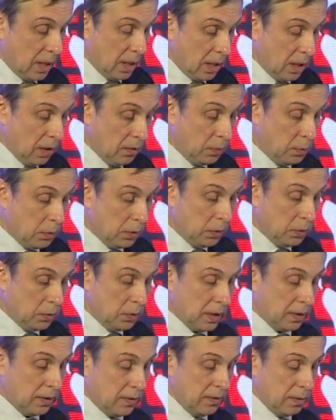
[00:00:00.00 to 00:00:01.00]
If we
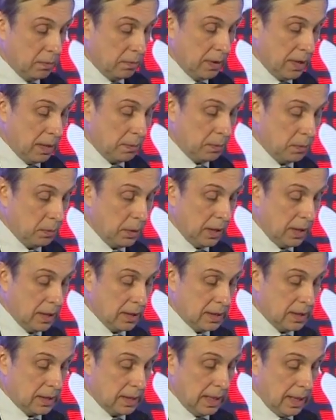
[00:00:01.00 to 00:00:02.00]
look at the map, we can
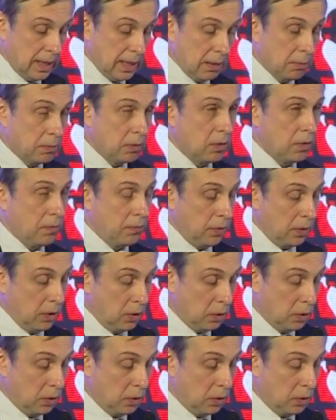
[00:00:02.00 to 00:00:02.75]
see a number of